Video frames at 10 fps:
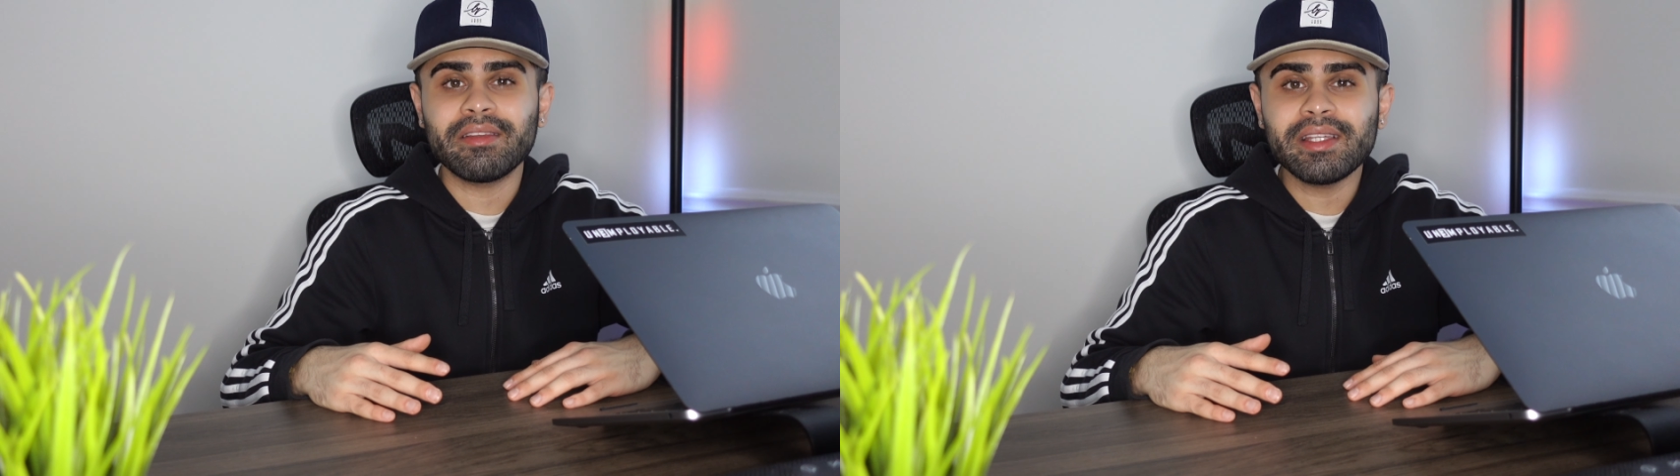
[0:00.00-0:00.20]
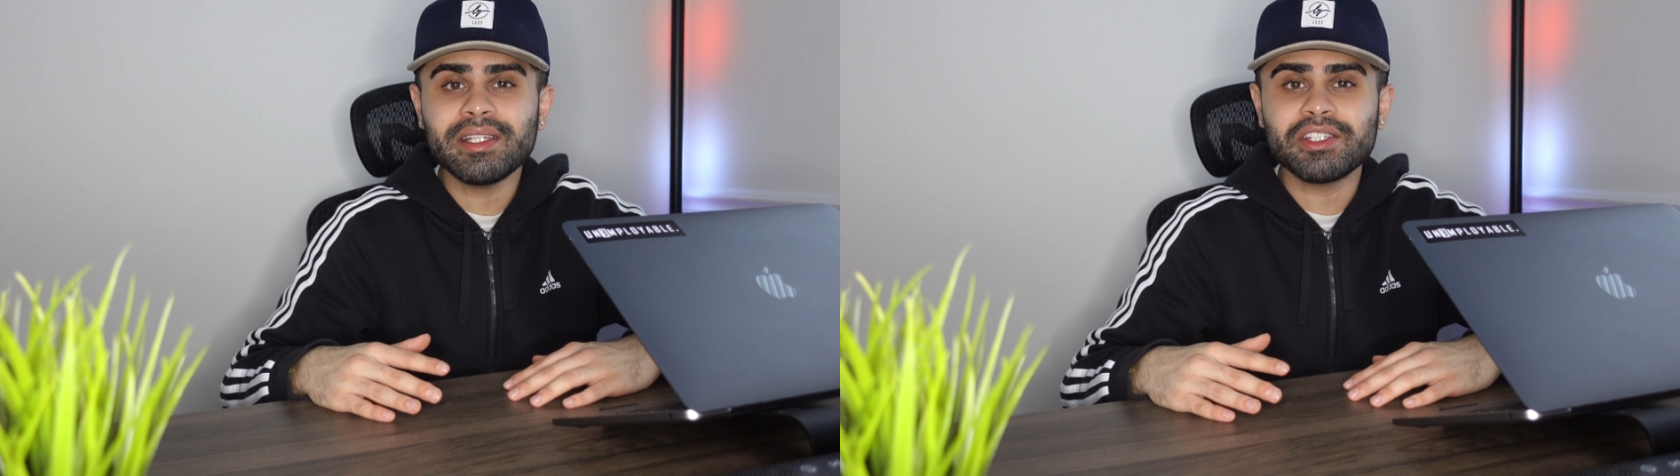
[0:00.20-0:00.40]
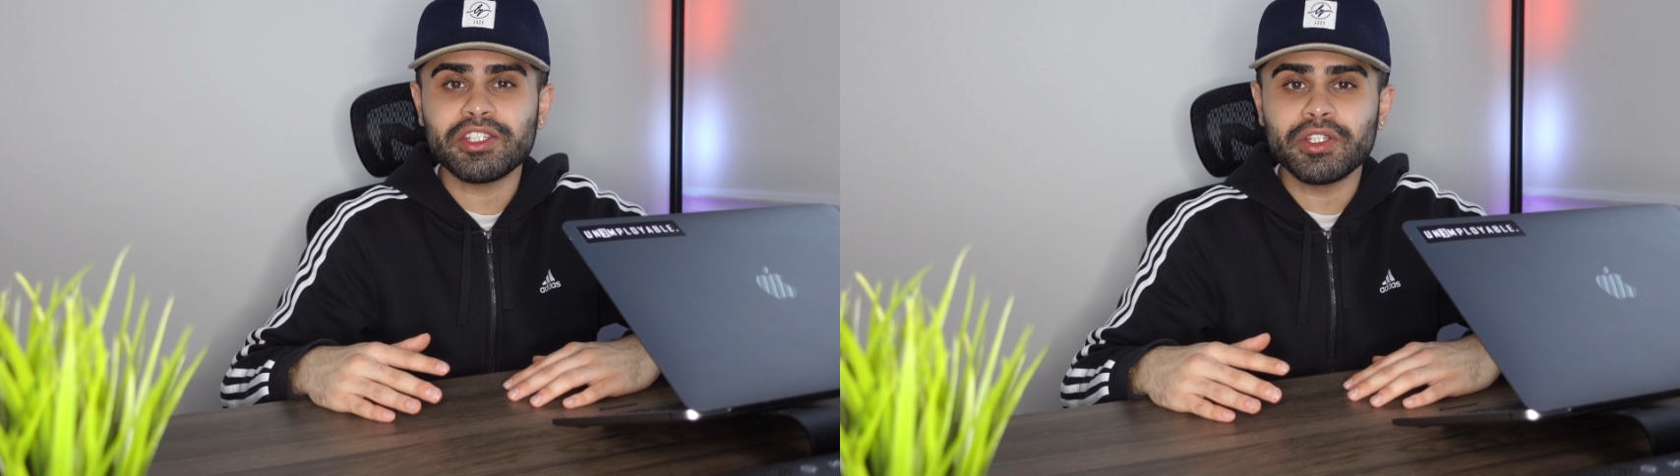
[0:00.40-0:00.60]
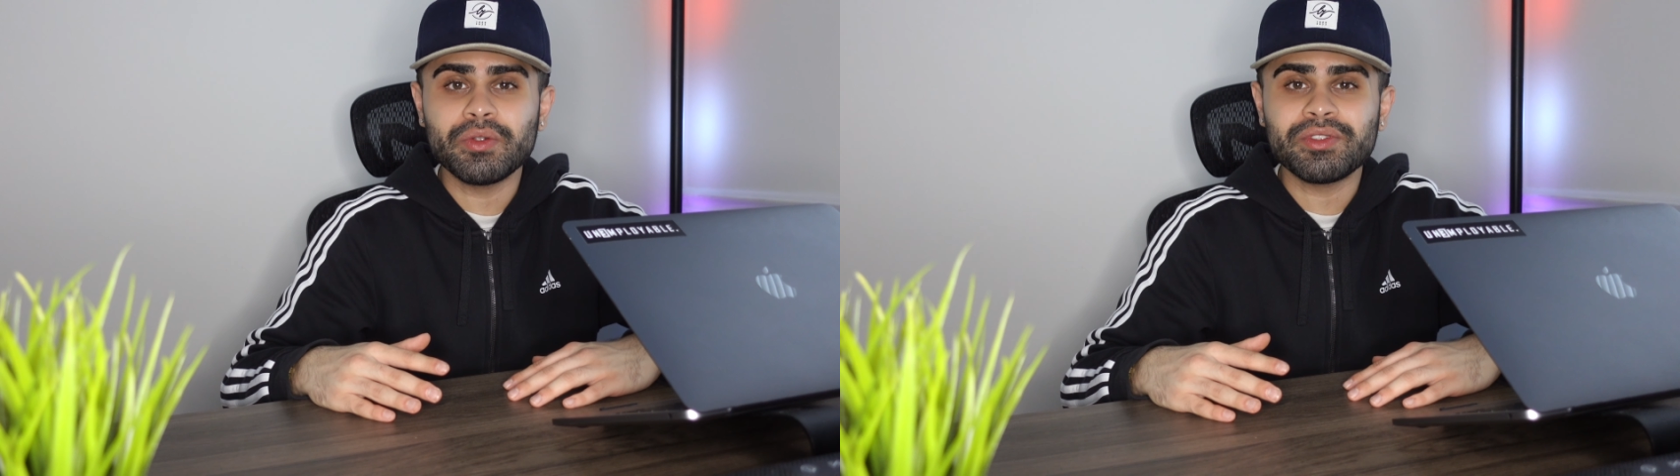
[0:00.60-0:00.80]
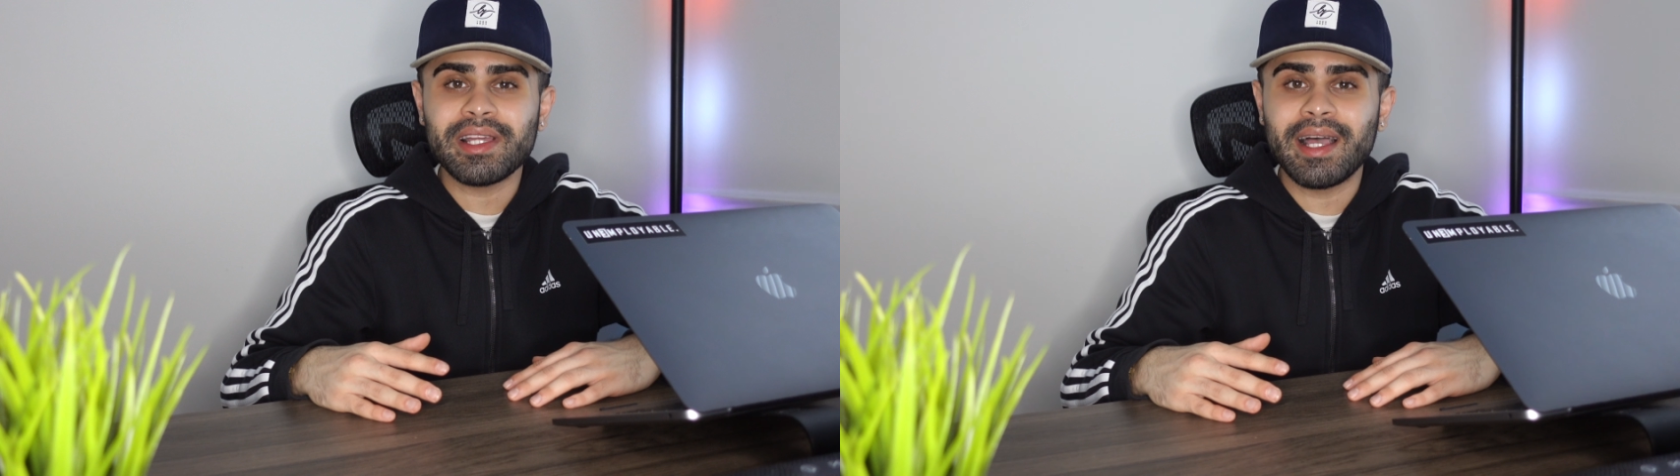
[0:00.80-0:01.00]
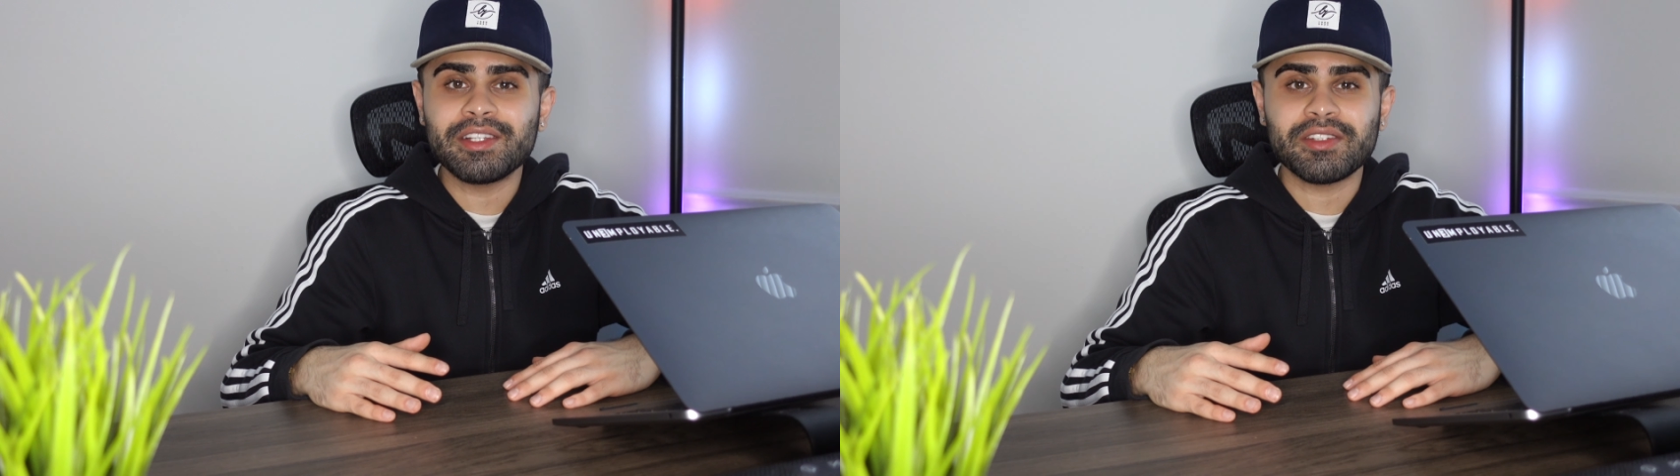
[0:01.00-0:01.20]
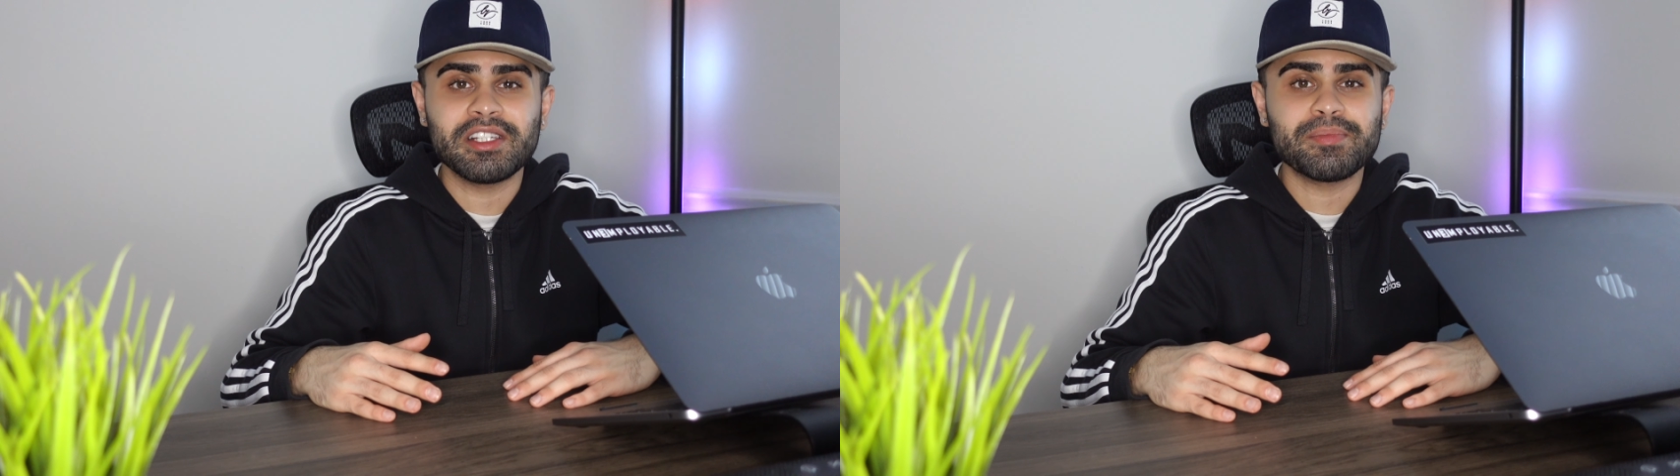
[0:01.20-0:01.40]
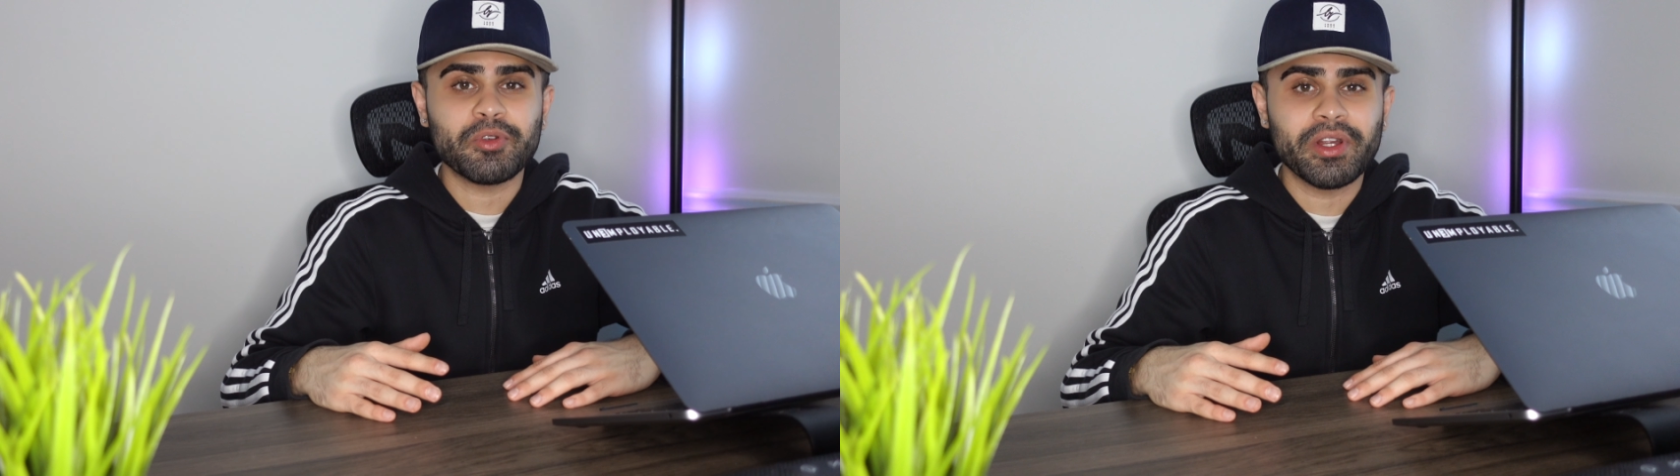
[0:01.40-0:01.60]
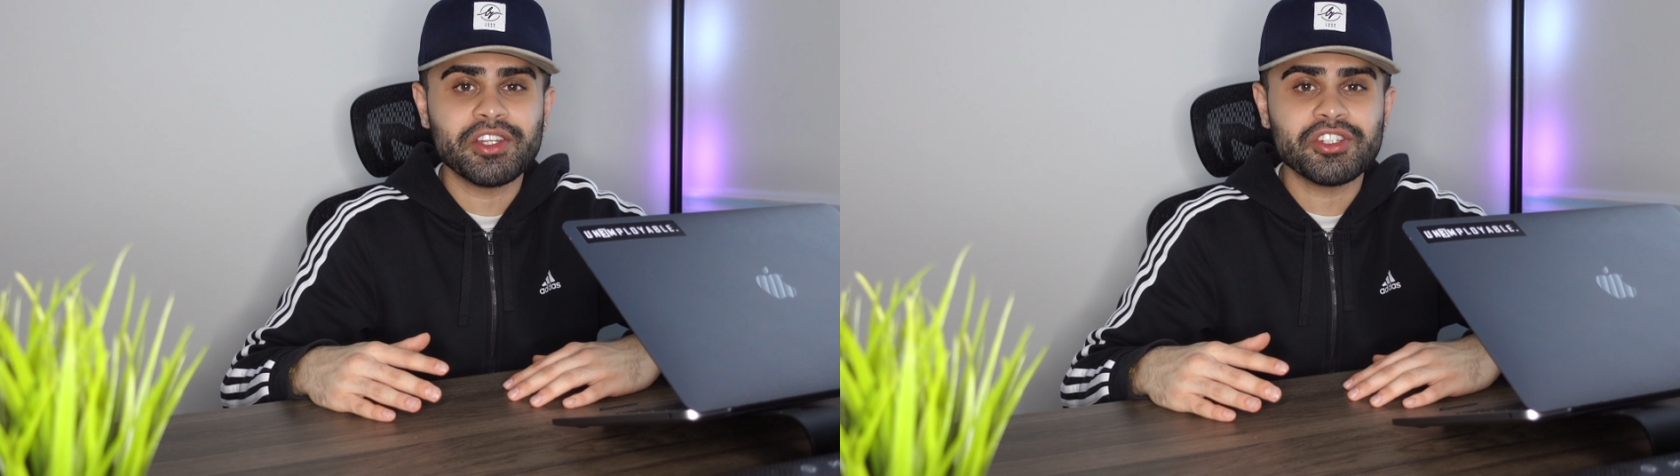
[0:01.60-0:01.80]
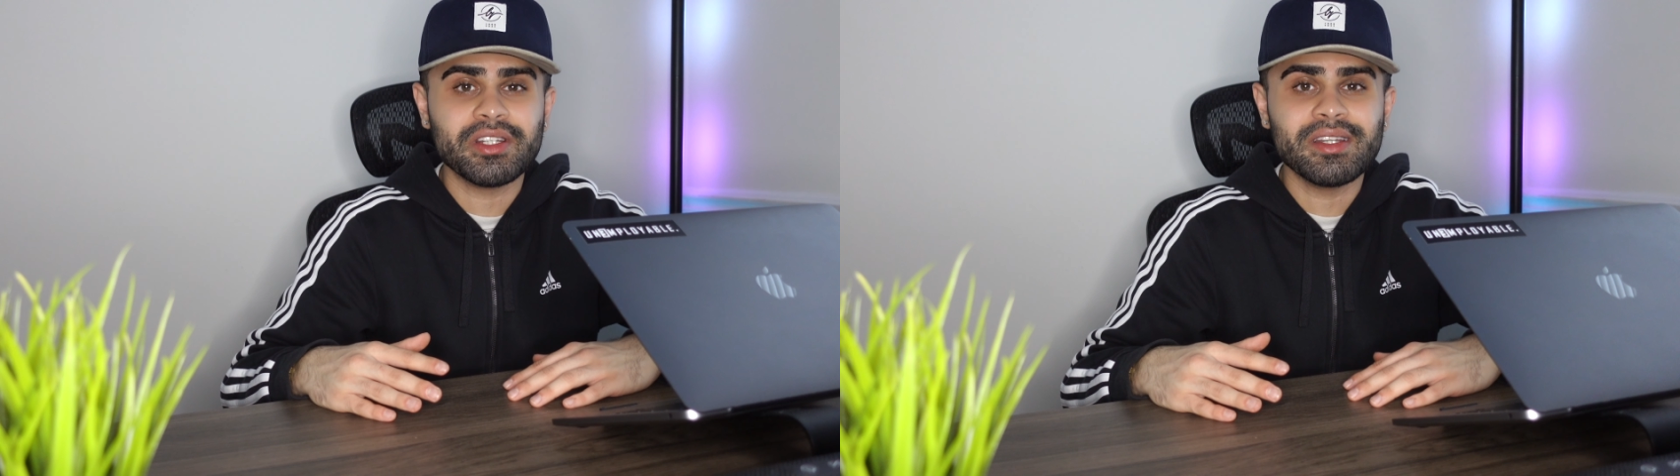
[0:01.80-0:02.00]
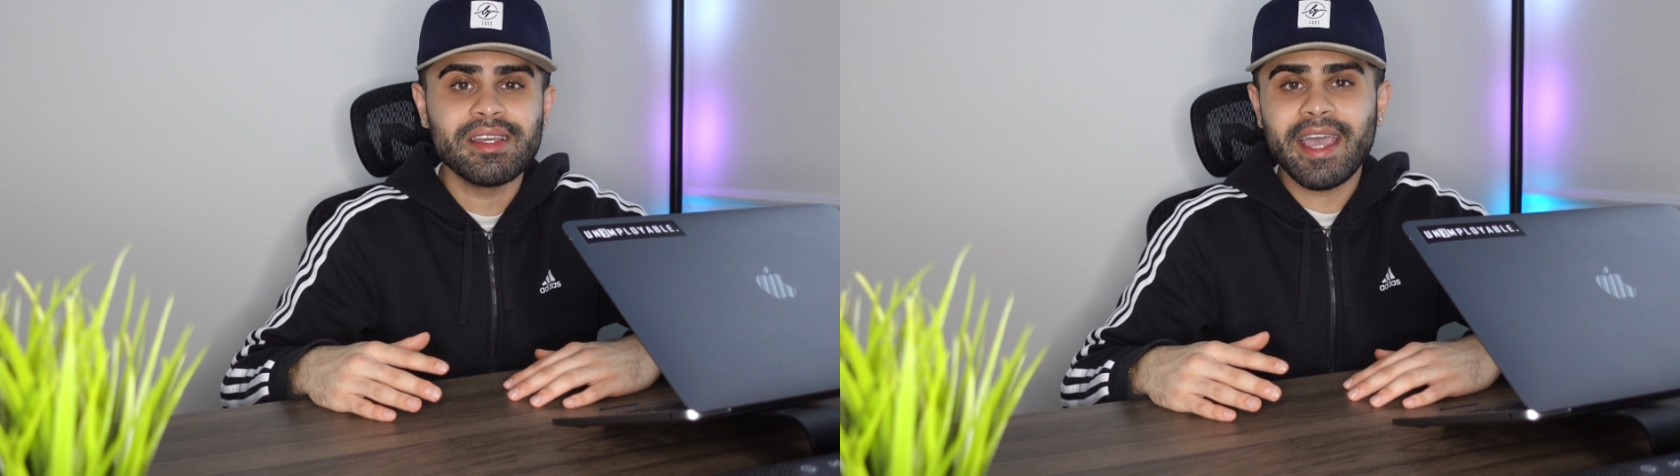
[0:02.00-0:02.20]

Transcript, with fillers: least use as inspiration